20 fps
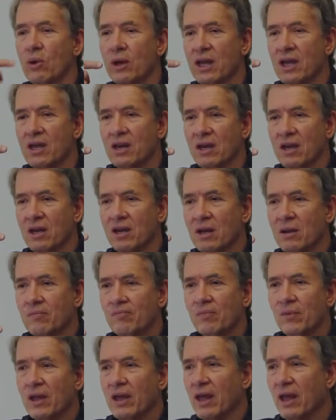eat it,
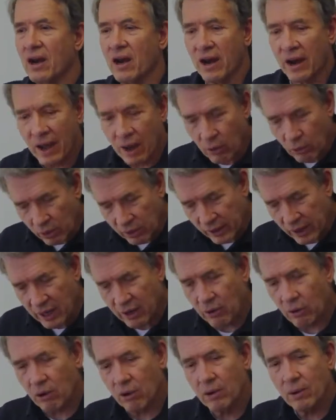and an hour
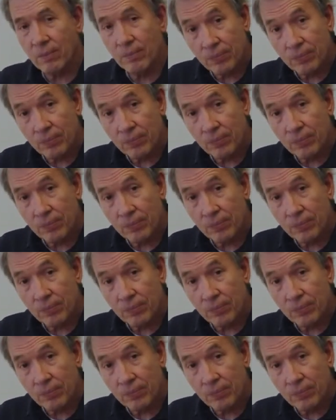later,